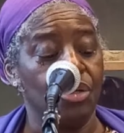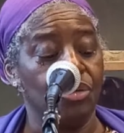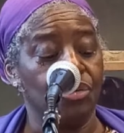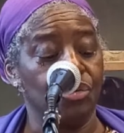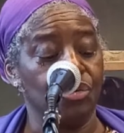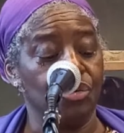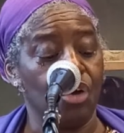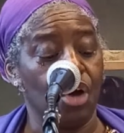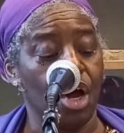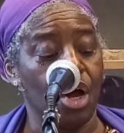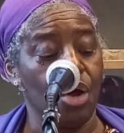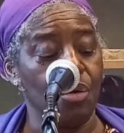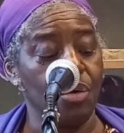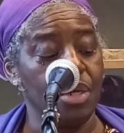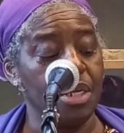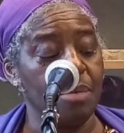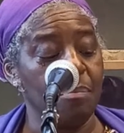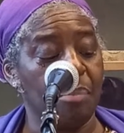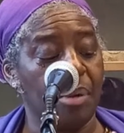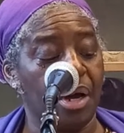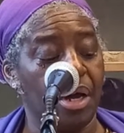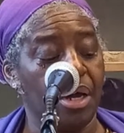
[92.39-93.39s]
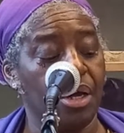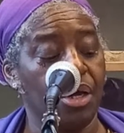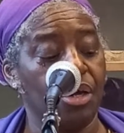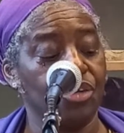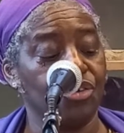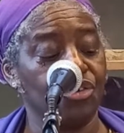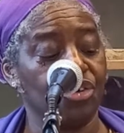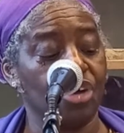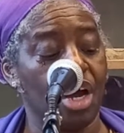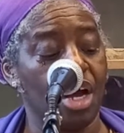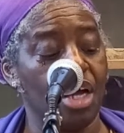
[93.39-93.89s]
to not only buy
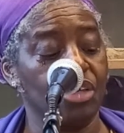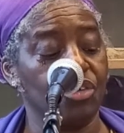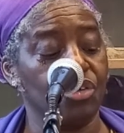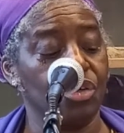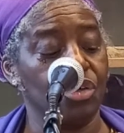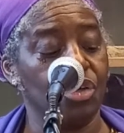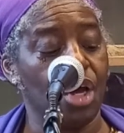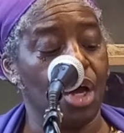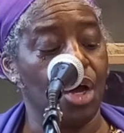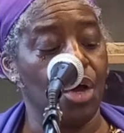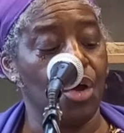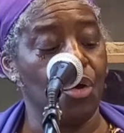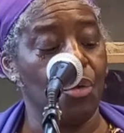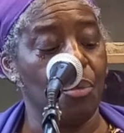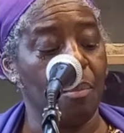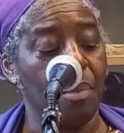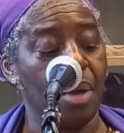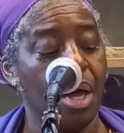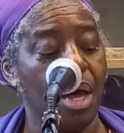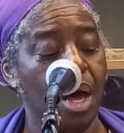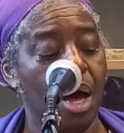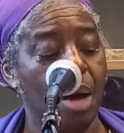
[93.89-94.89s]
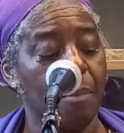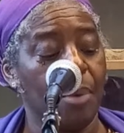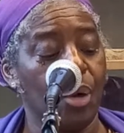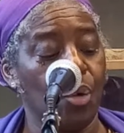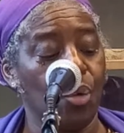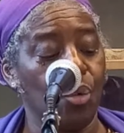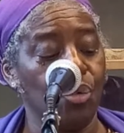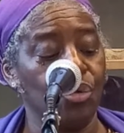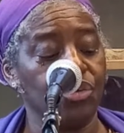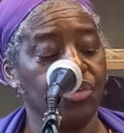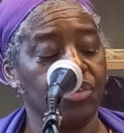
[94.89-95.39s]
her childhood home, but
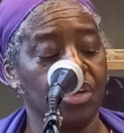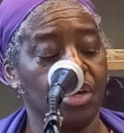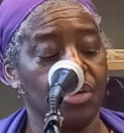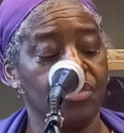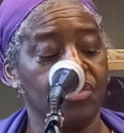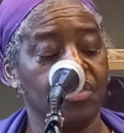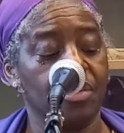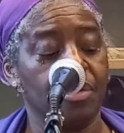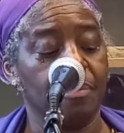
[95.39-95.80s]
also